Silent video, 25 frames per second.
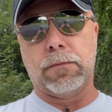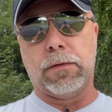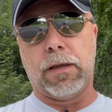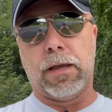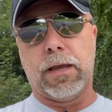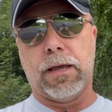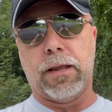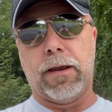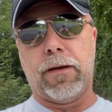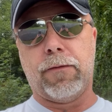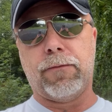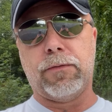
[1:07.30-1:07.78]

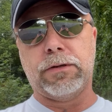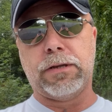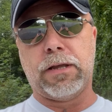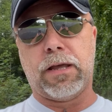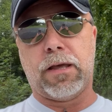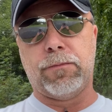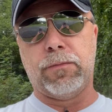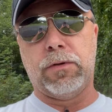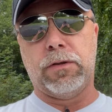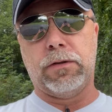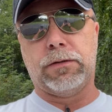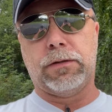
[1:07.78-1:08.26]
And every
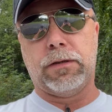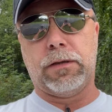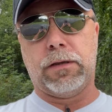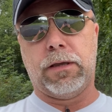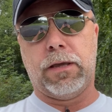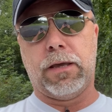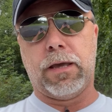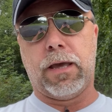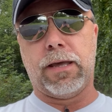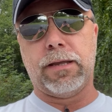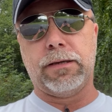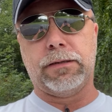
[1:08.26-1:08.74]
time you
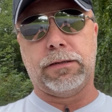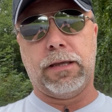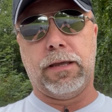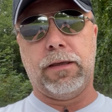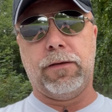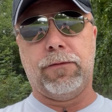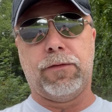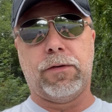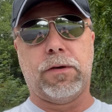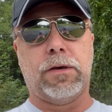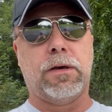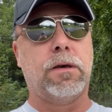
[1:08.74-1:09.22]
see
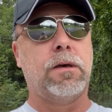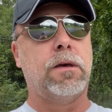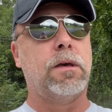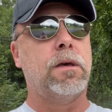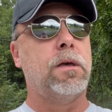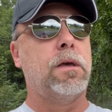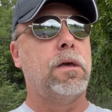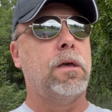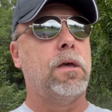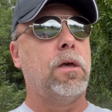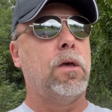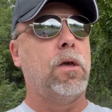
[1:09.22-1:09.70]
Antifa
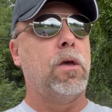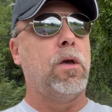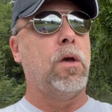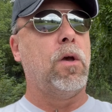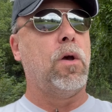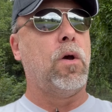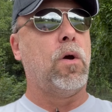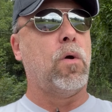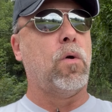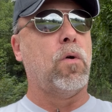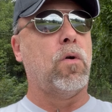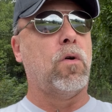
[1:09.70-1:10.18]

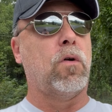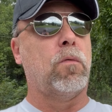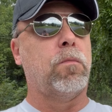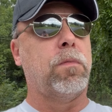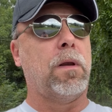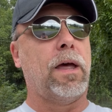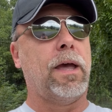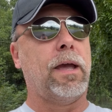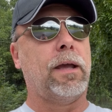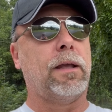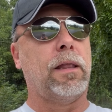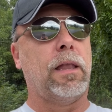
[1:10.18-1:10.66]
or
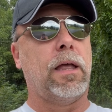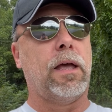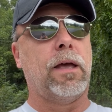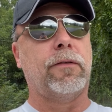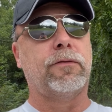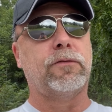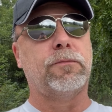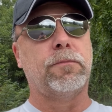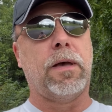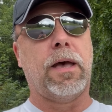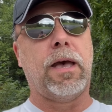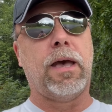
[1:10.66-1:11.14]
Black
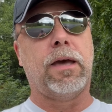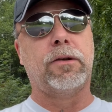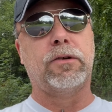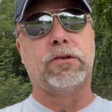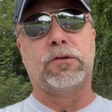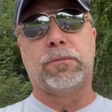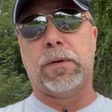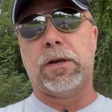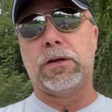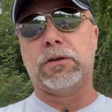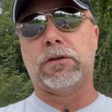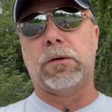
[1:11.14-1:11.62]
Lives Matter,
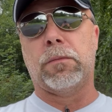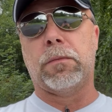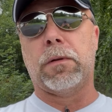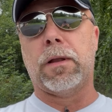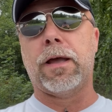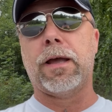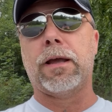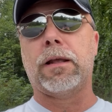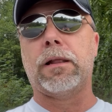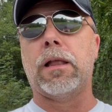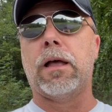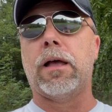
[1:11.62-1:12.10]
especially
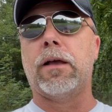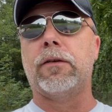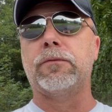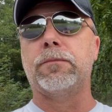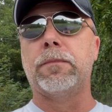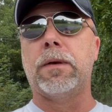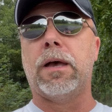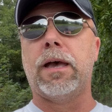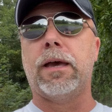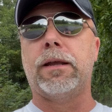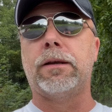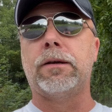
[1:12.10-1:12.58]
Black Lives
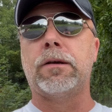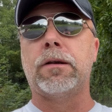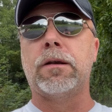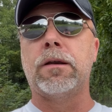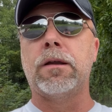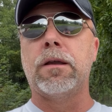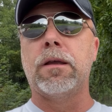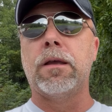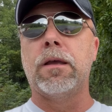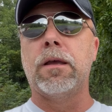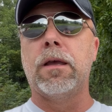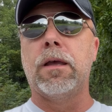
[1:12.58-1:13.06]
Matter,
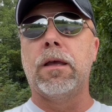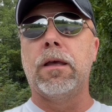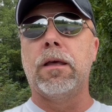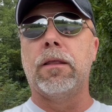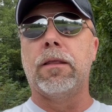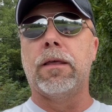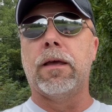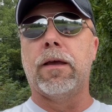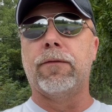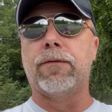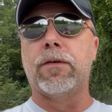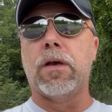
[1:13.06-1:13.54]

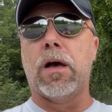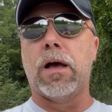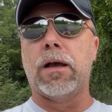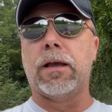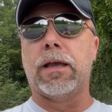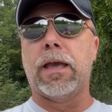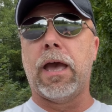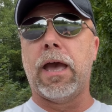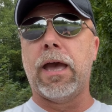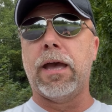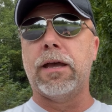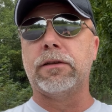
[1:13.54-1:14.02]
they've
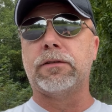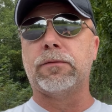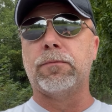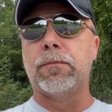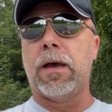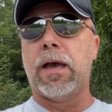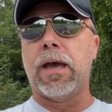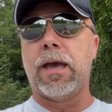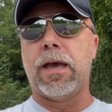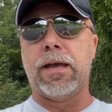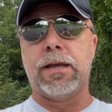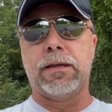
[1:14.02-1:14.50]
got gas
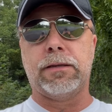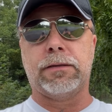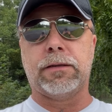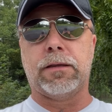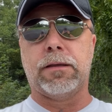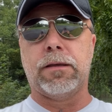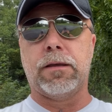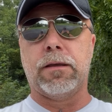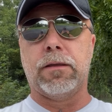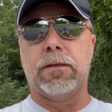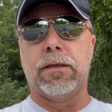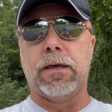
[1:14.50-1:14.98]
masks,
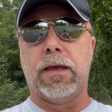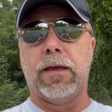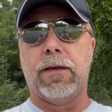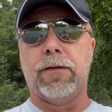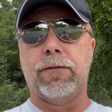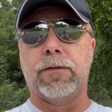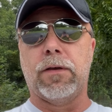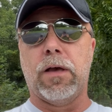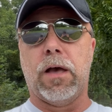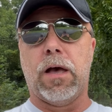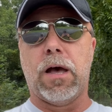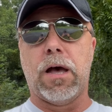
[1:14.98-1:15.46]

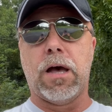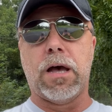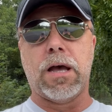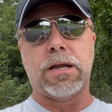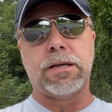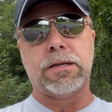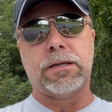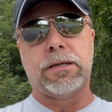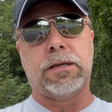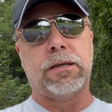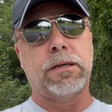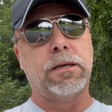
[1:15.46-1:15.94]
they've
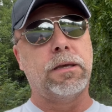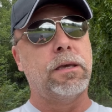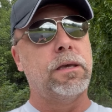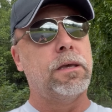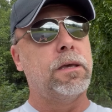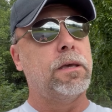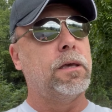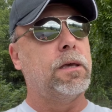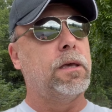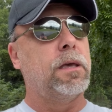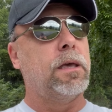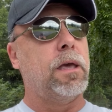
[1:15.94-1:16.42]
got
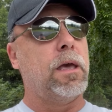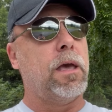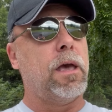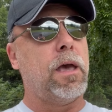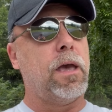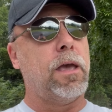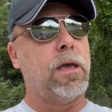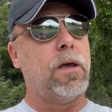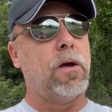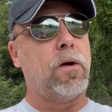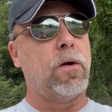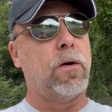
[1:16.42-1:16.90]

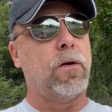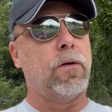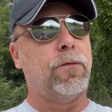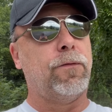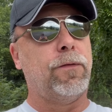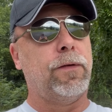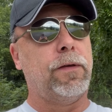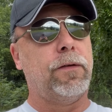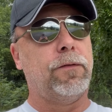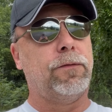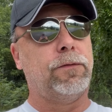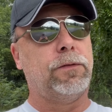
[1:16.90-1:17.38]

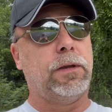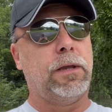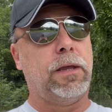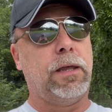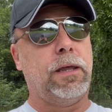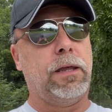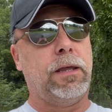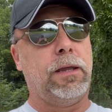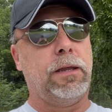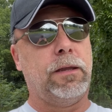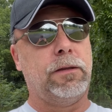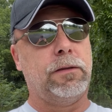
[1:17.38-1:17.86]

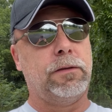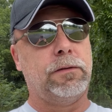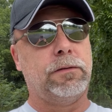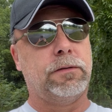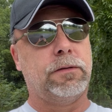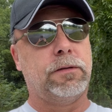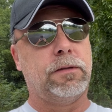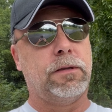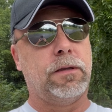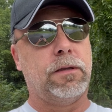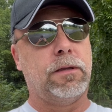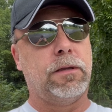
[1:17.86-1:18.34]

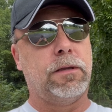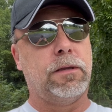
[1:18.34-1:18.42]
AR-15s.